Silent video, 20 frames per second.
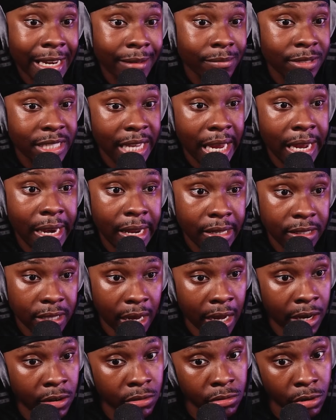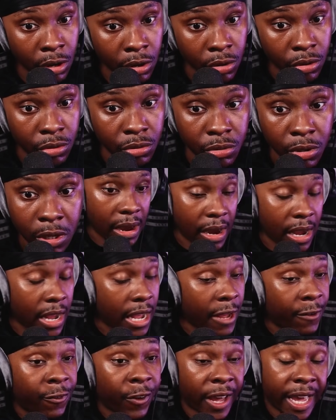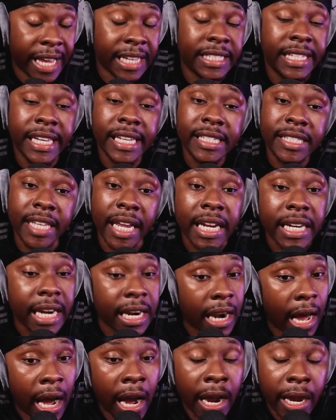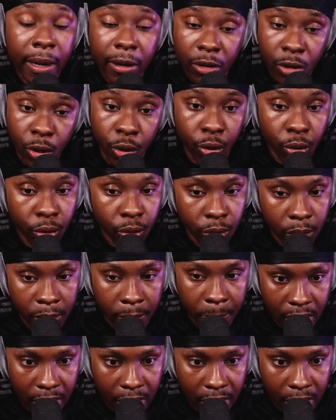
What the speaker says: him say this. I don't know if it is his thing, then all right, cool.